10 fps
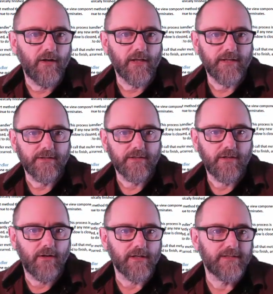All it does is
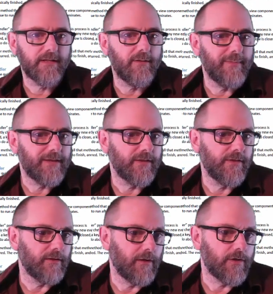call a single
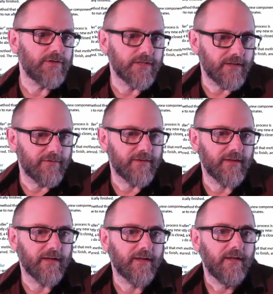method that launches
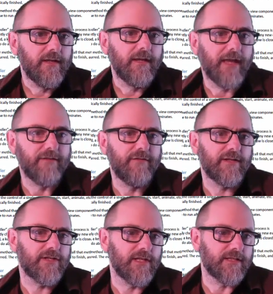everything, and
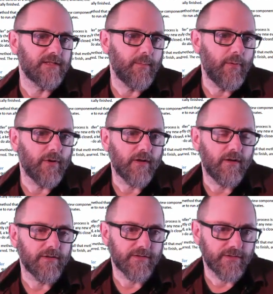eventually at some point
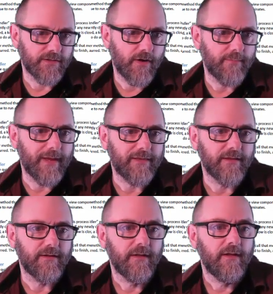calls the start
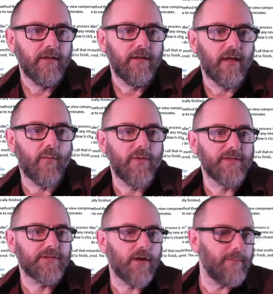method. And when
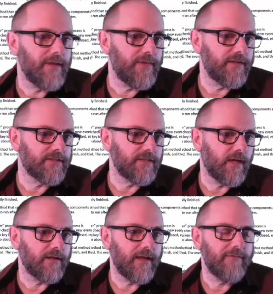the start method is
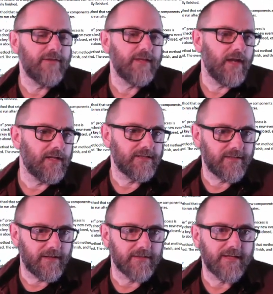done, everything kind of
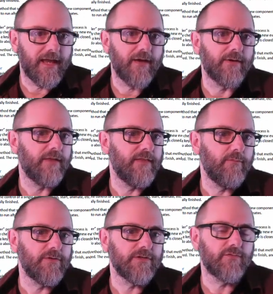settles down, and
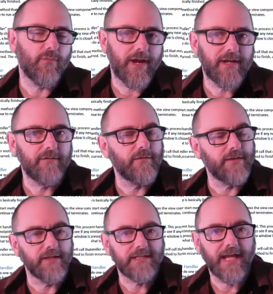then we're just waiting for
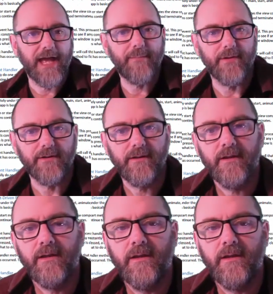things to happen.